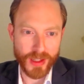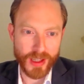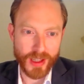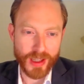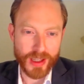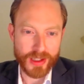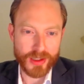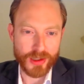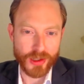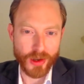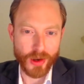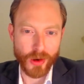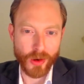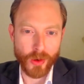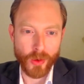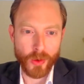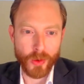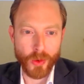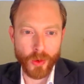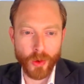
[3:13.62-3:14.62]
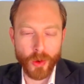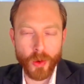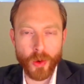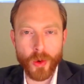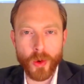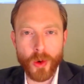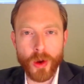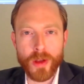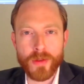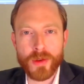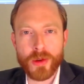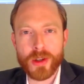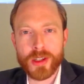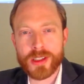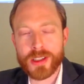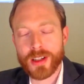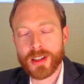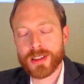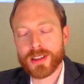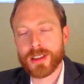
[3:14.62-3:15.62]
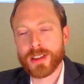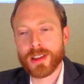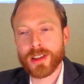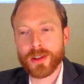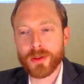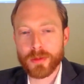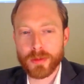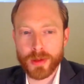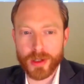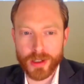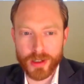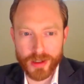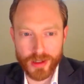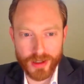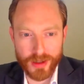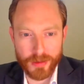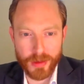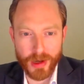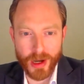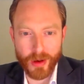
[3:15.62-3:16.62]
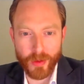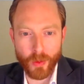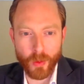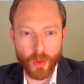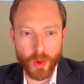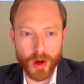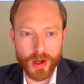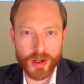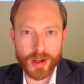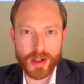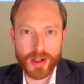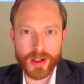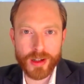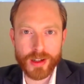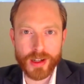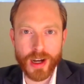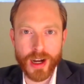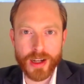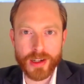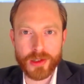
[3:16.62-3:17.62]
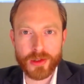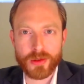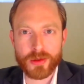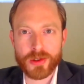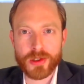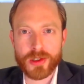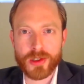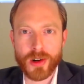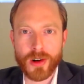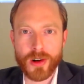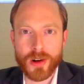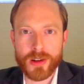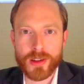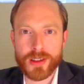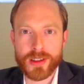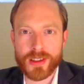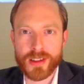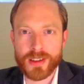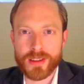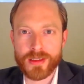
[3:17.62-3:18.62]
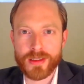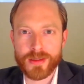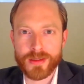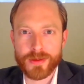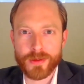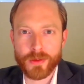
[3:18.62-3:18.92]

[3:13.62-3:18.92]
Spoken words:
So if you could tell us a little bit about what got you started and